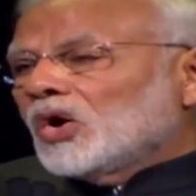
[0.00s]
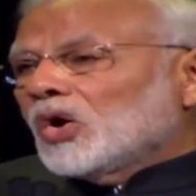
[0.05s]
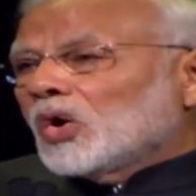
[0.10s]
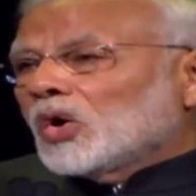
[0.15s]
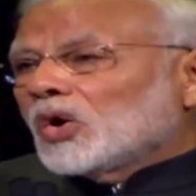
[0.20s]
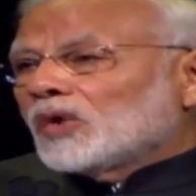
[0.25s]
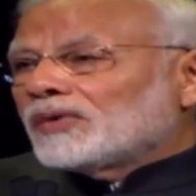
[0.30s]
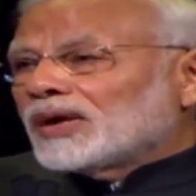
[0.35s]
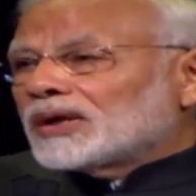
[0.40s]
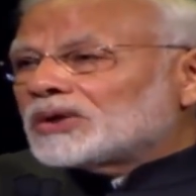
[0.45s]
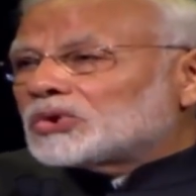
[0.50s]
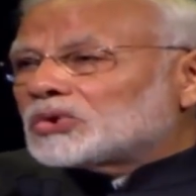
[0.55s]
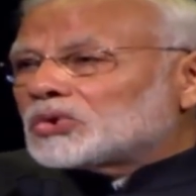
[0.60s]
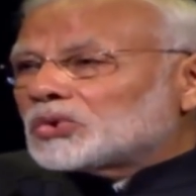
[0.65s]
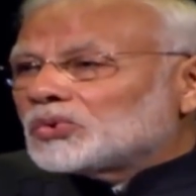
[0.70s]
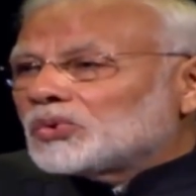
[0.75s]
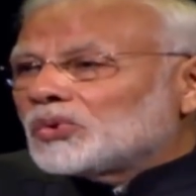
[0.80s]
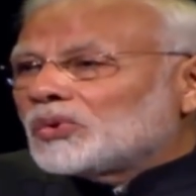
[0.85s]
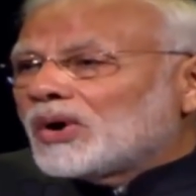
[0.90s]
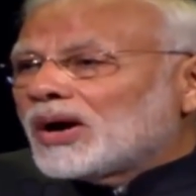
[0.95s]
Over
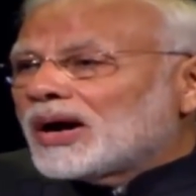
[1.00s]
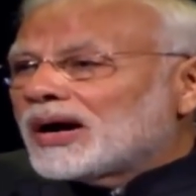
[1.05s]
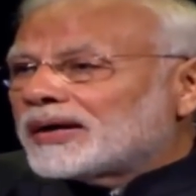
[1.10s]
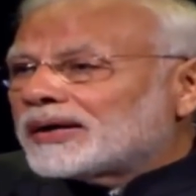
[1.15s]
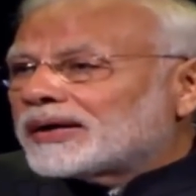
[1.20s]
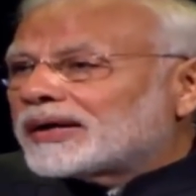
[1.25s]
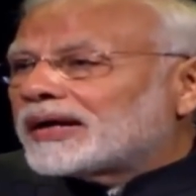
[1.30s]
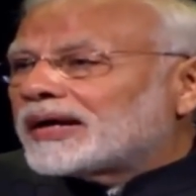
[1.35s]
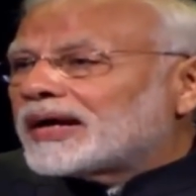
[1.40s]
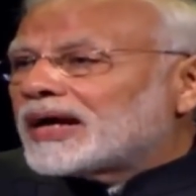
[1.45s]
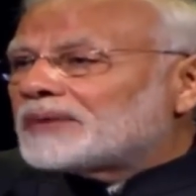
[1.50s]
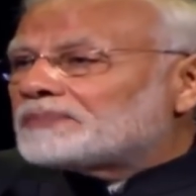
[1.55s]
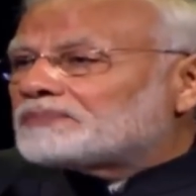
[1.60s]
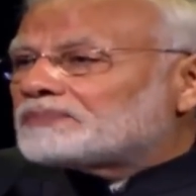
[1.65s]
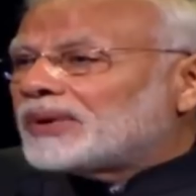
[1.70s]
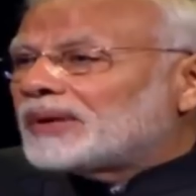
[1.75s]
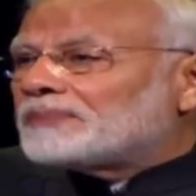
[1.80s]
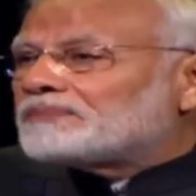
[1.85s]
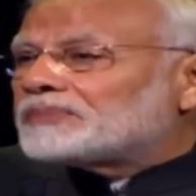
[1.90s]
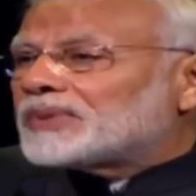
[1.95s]

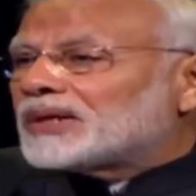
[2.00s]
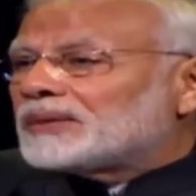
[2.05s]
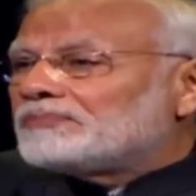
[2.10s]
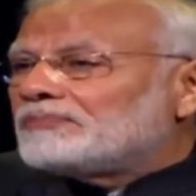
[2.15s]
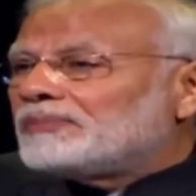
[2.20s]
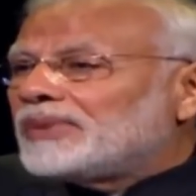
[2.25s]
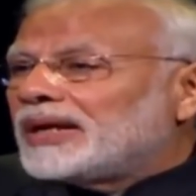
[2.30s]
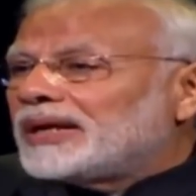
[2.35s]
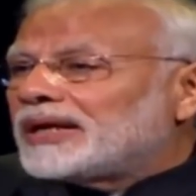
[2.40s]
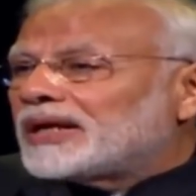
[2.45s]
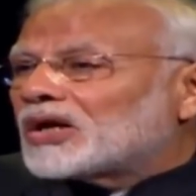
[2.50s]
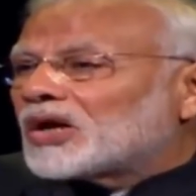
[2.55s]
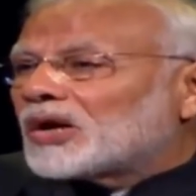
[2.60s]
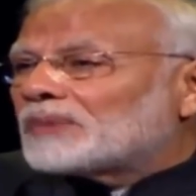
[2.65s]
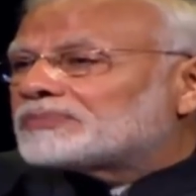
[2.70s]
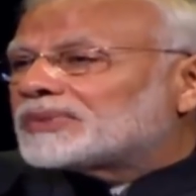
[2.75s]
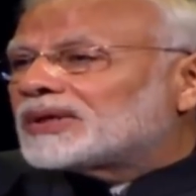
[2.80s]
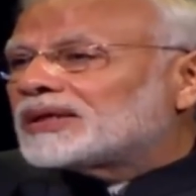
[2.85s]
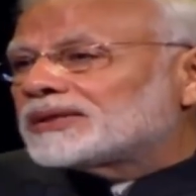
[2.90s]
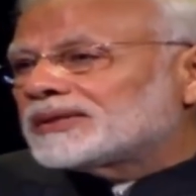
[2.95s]
250 million
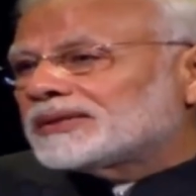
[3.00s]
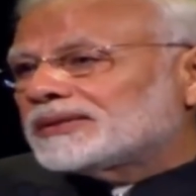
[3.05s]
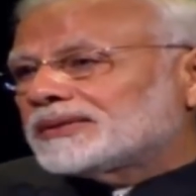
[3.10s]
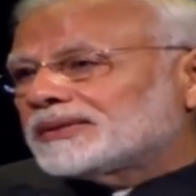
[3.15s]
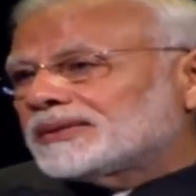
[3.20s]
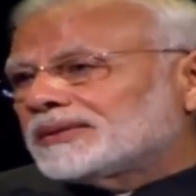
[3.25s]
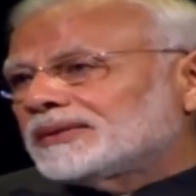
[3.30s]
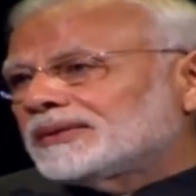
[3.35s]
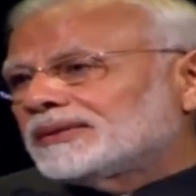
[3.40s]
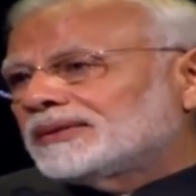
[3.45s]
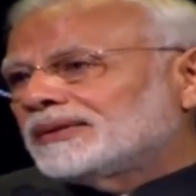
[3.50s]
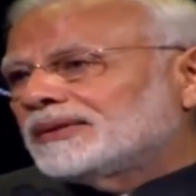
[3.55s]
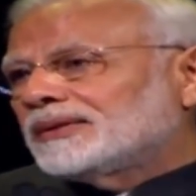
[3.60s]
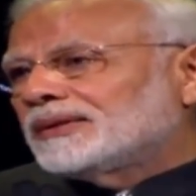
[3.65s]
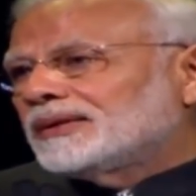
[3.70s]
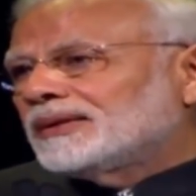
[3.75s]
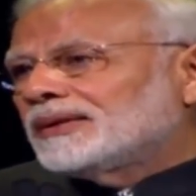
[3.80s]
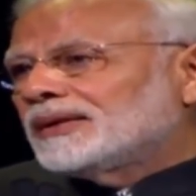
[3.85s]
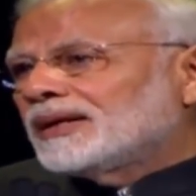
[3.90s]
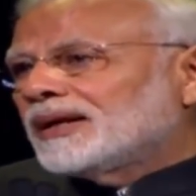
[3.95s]
of these
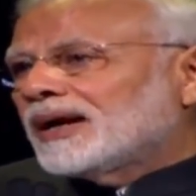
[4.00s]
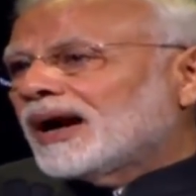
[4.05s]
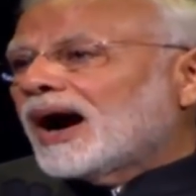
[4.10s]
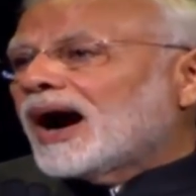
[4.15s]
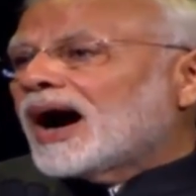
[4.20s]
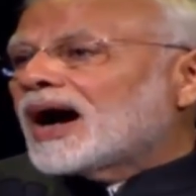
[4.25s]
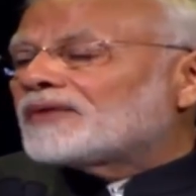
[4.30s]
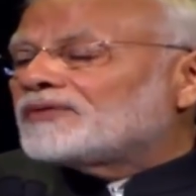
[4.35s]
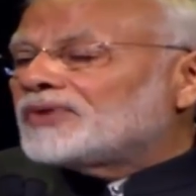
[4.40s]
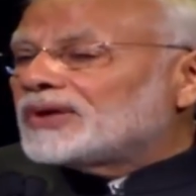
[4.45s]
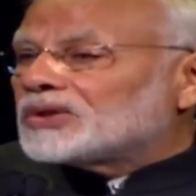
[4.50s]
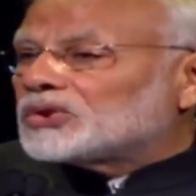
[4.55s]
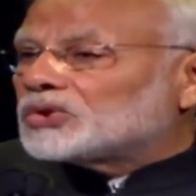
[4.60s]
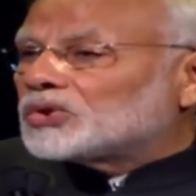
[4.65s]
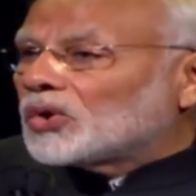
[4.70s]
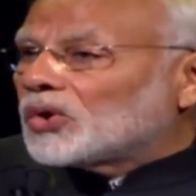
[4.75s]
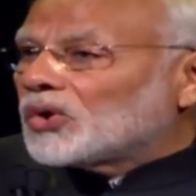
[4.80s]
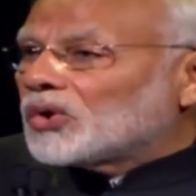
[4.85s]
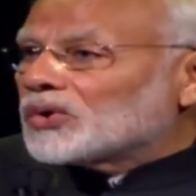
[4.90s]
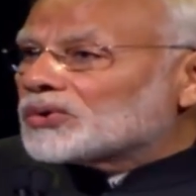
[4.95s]
are with
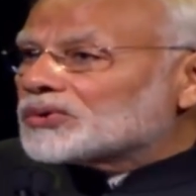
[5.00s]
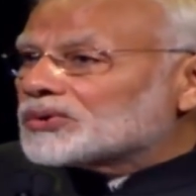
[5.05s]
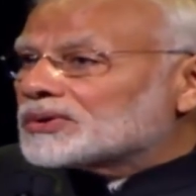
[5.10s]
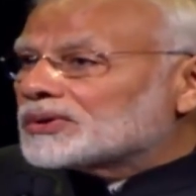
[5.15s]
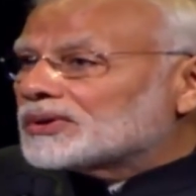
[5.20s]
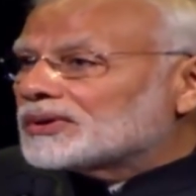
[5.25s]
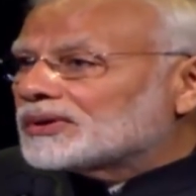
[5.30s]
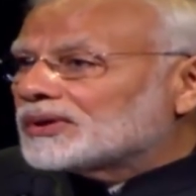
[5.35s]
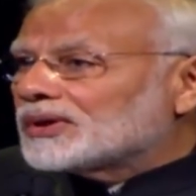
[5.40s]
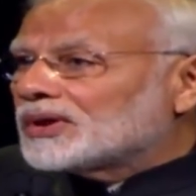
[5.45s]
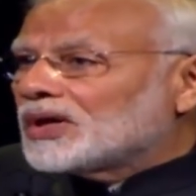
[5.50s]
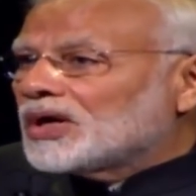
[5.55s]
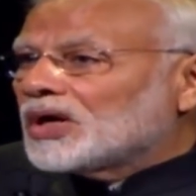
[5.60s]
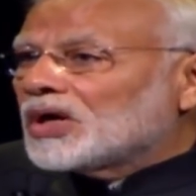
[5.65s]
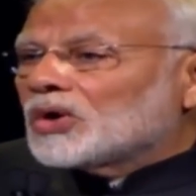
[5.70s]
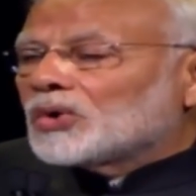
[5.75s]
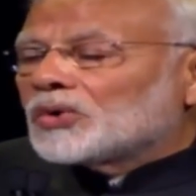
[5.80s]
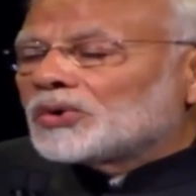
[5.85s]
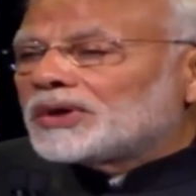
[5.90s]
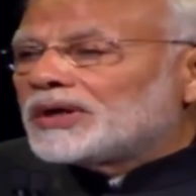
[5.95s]
those
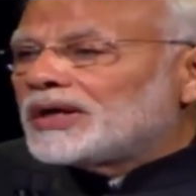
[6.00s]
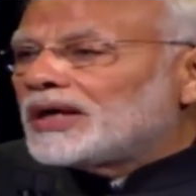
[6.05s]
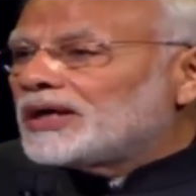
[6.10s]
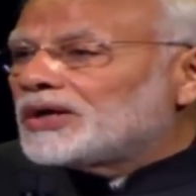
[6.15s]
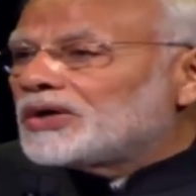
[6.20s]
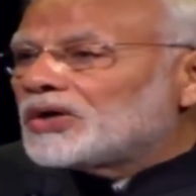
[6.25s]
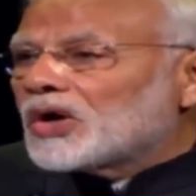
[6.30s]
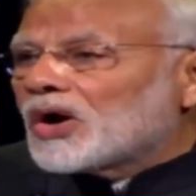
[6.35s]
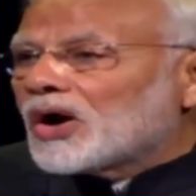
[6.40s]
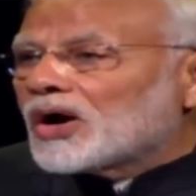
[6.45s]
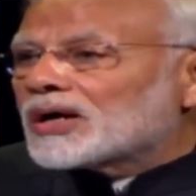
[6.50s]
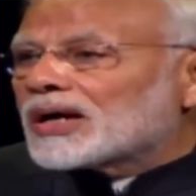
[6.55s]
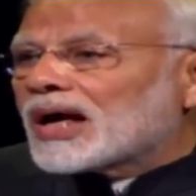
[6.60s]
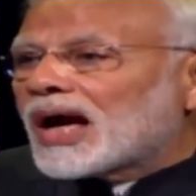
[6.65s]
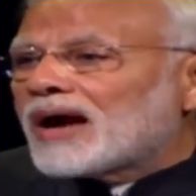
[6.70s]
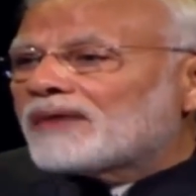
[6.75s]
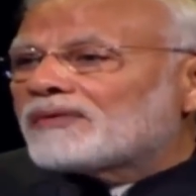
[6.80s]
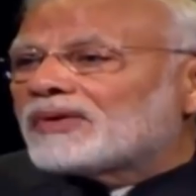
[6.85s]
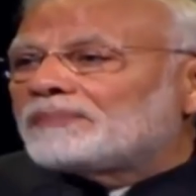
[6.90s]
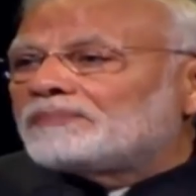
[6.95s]
who did not
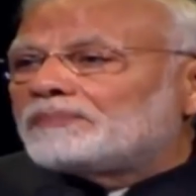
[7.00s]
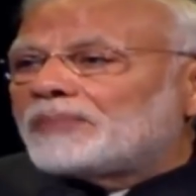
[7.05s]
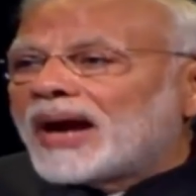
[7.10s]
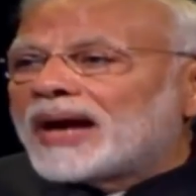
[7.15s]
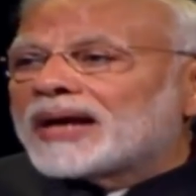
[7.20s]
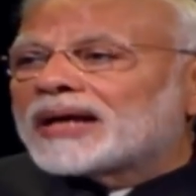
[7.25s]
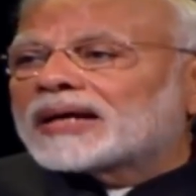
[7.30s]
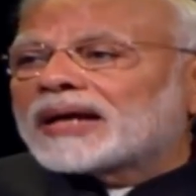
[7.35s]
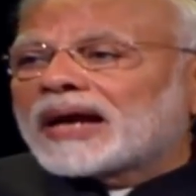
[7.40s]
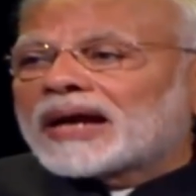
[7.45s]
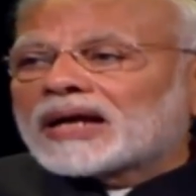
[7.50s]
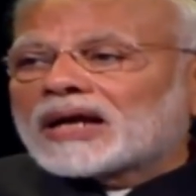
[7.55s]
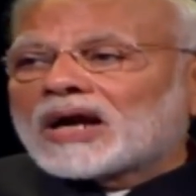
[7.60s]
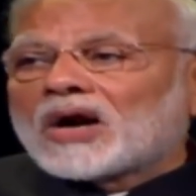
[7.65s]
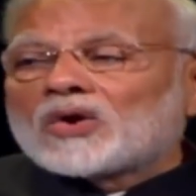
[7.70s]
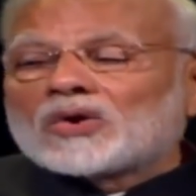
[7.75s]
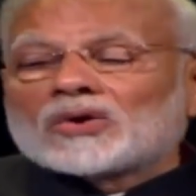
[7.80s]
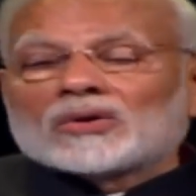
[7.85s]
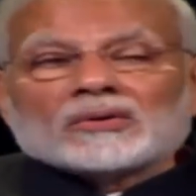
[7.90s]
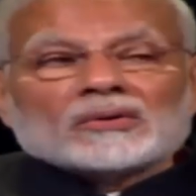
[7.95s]
have a bank
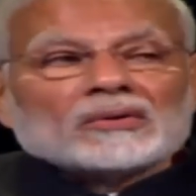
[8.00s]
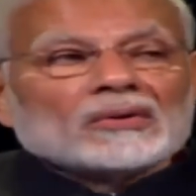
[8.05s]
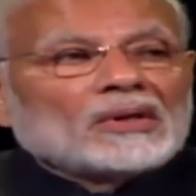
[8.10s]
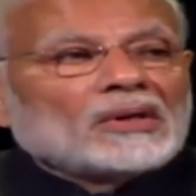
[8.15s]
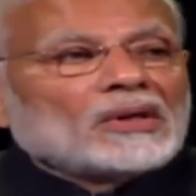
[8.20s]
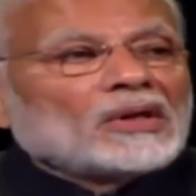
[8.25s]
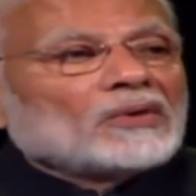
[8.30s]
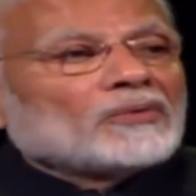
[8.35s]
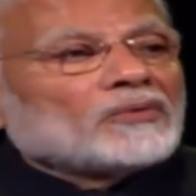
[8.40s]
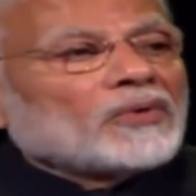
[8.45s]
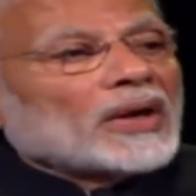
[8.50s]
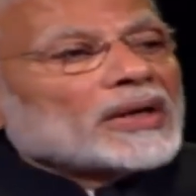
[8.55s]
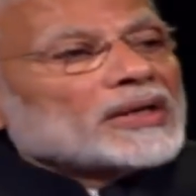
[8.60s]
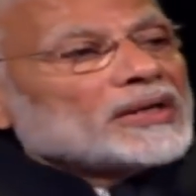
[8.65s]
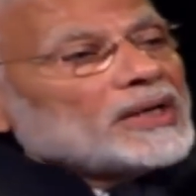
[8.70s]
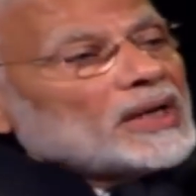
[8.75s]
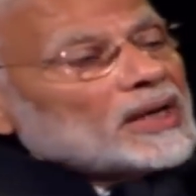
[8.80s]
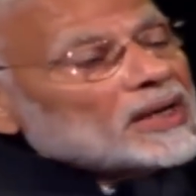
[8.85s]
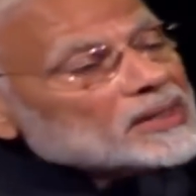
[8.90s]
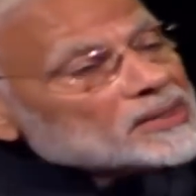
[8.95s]
account for
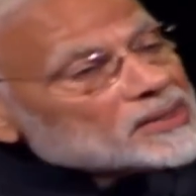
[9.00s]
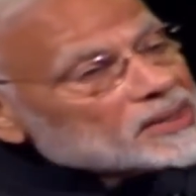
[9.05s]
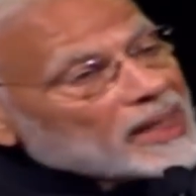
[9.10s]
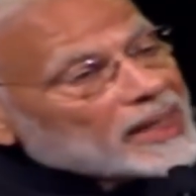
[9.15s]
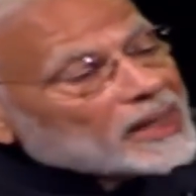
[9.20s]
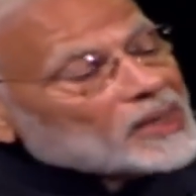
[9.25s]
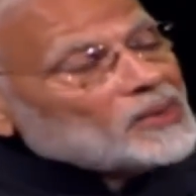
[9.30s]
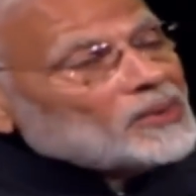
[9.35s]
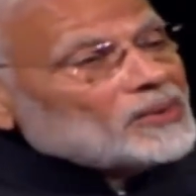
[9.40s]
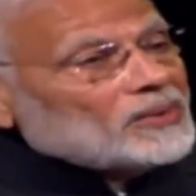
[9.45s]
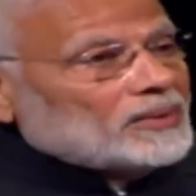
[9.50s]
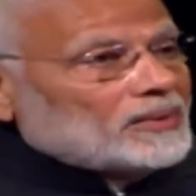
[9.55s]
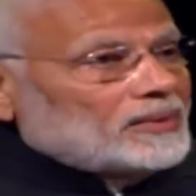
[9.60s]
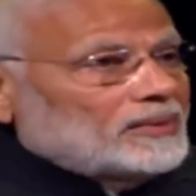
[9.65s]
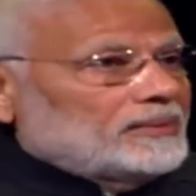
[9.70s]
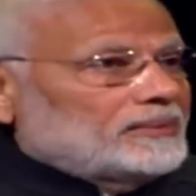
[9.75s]
years ago.